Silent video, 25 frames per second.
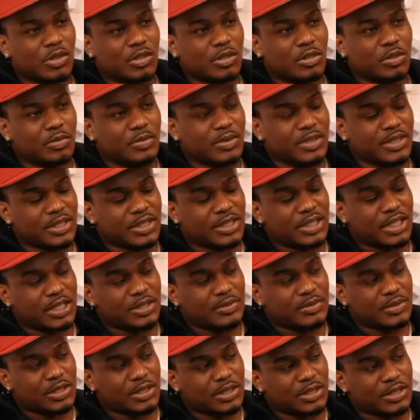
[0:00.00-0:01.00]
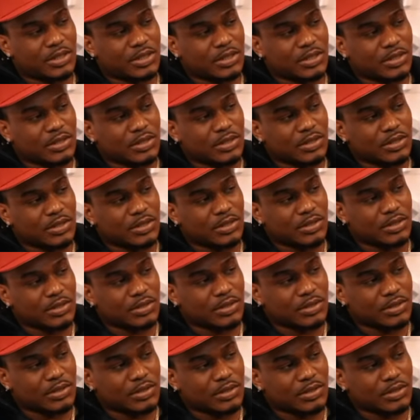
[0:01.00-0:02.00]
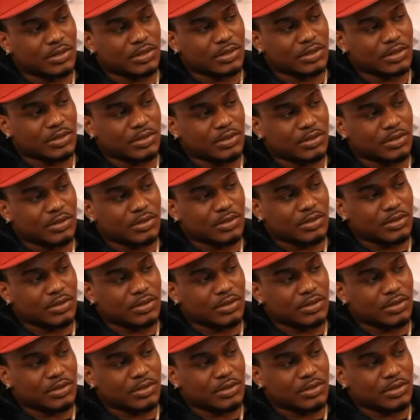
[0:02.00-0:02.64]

him under the wing type shit not